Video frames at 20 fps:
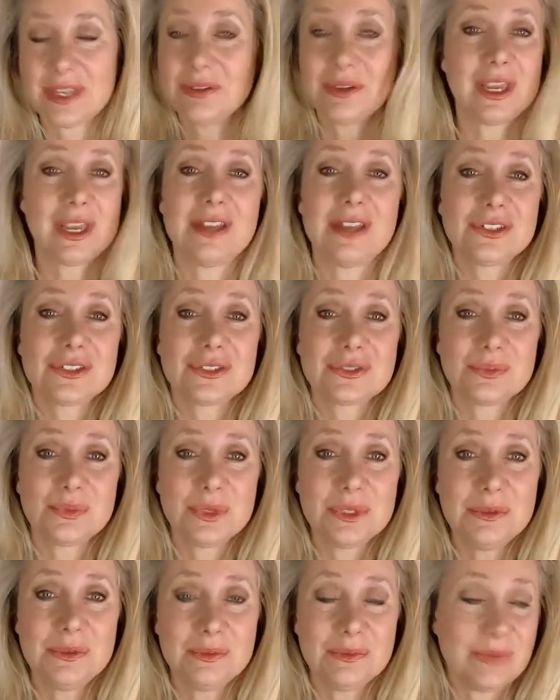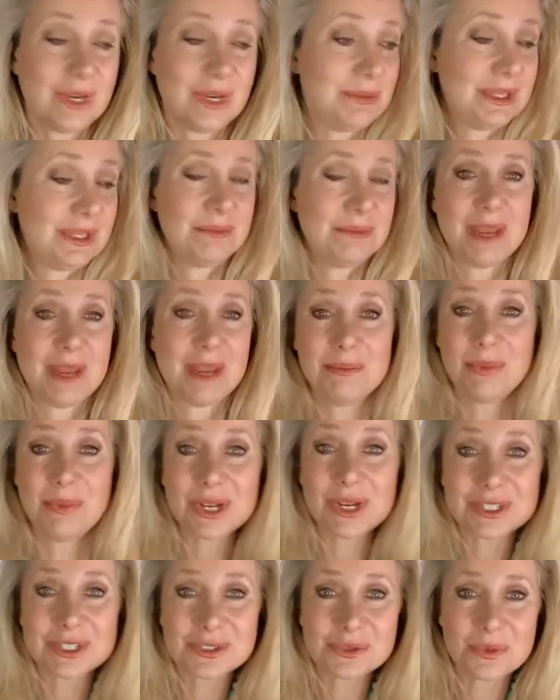I, I just wouldn't, I mean, my
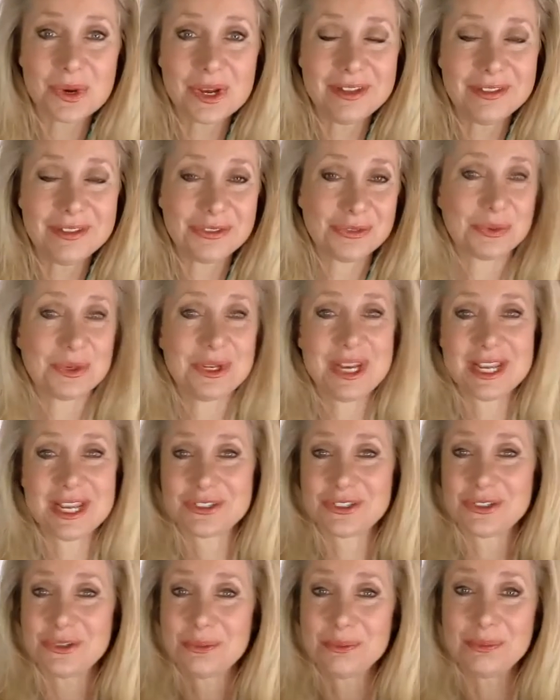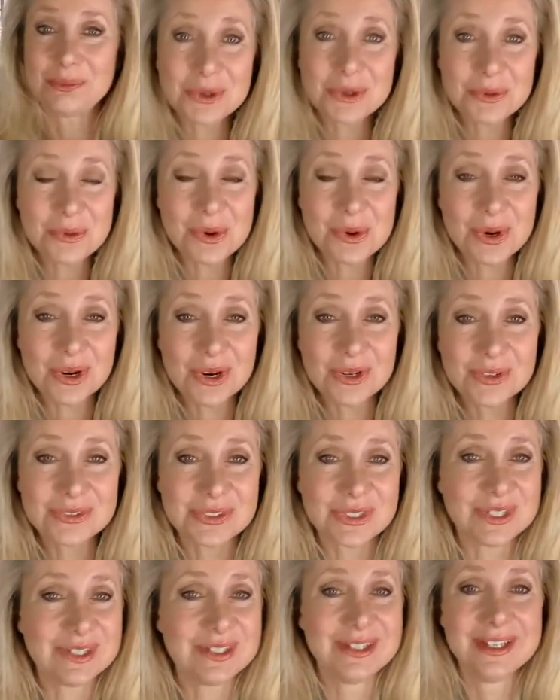book has won three National Book
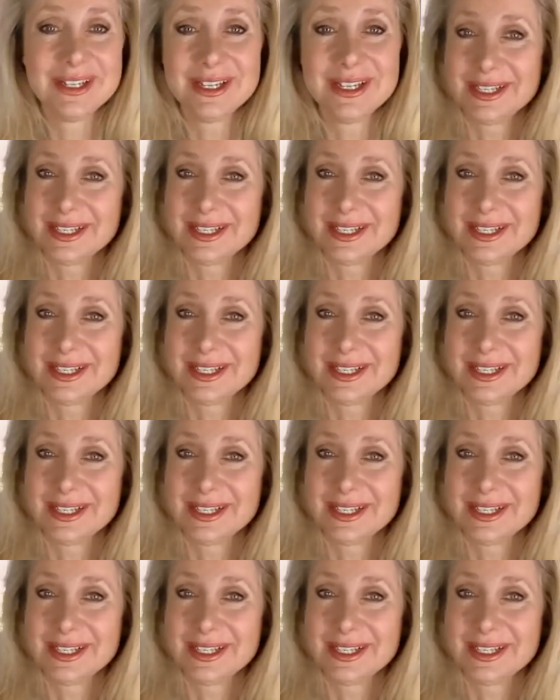Awards and